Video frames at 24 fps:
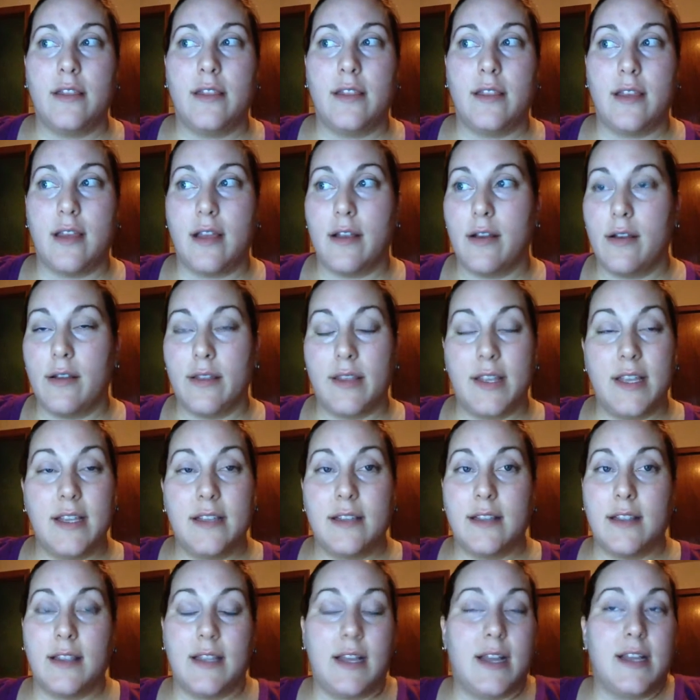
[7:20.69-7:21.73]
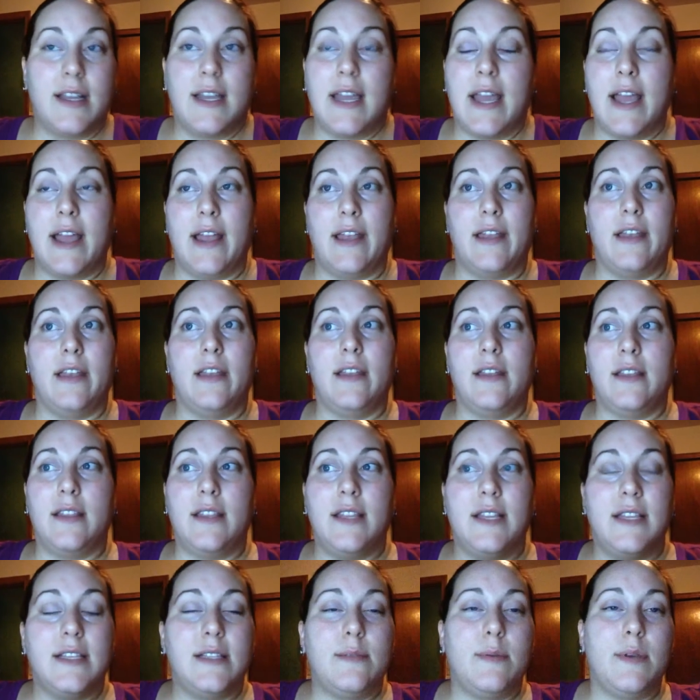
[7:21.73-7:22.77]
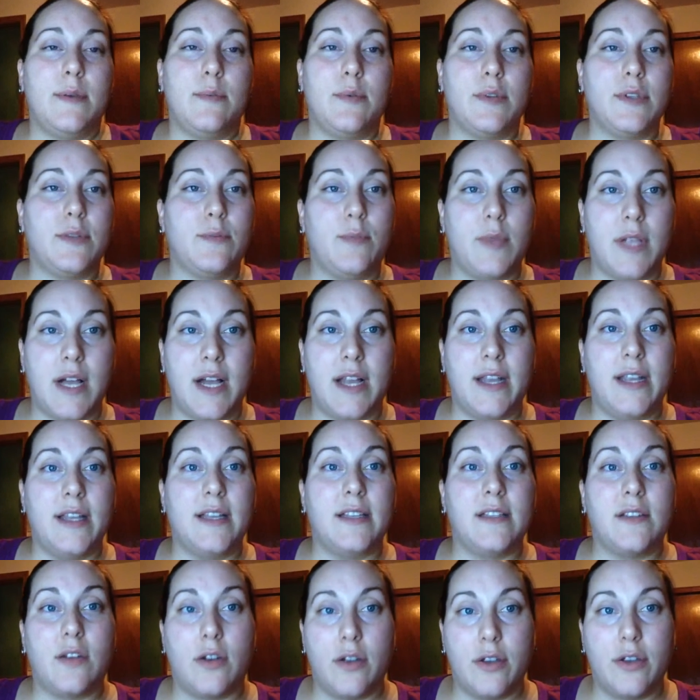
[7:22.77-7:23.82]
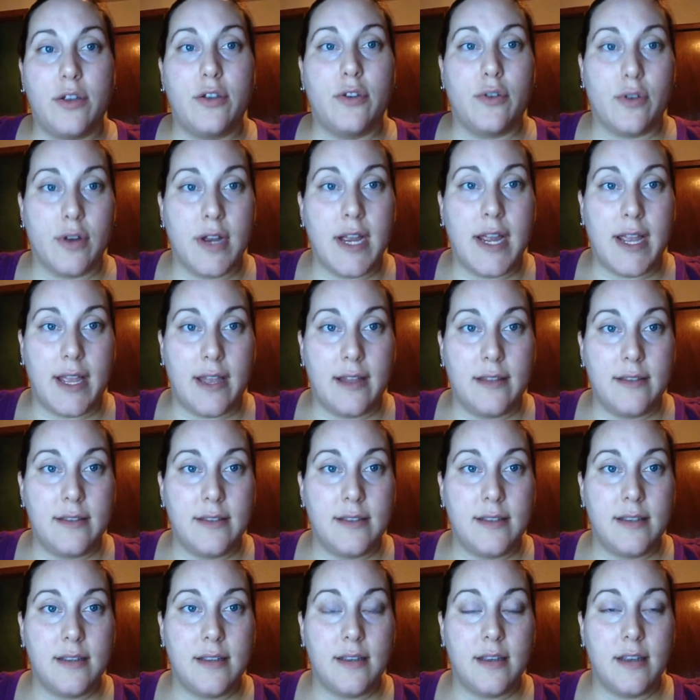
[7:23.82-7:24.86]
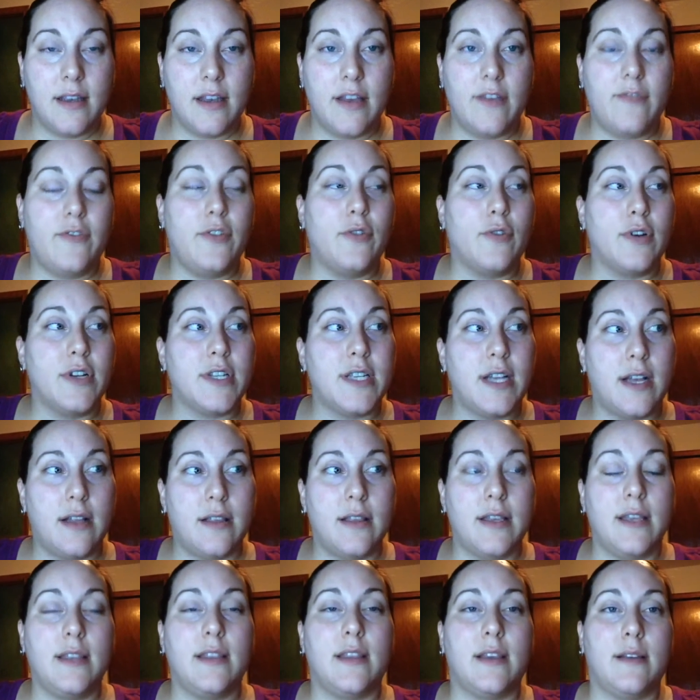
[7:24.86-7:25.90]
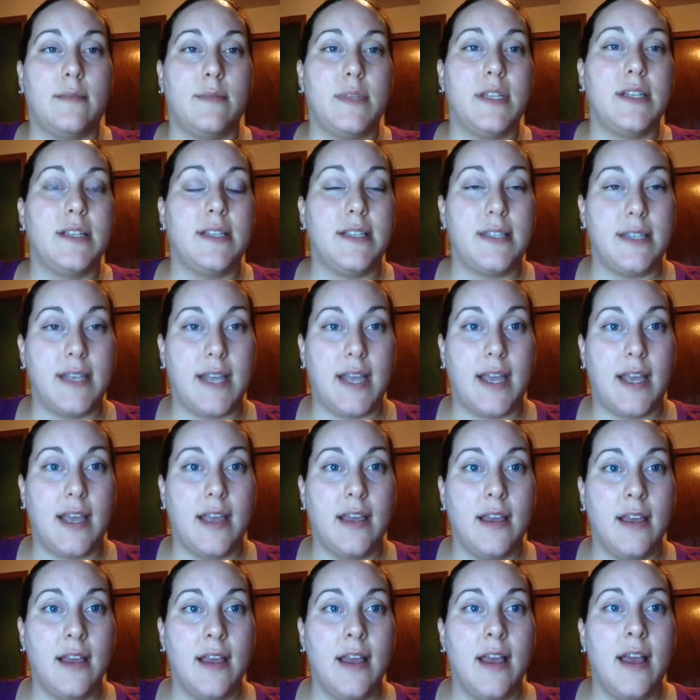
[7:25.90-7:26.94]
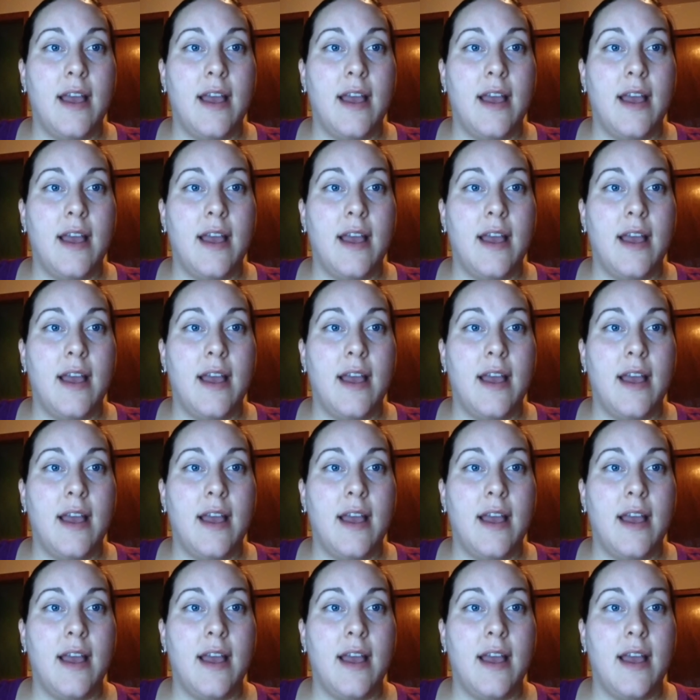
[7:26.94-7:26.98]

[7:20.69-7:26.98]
These people's blood is on your hands if you are telling them to stay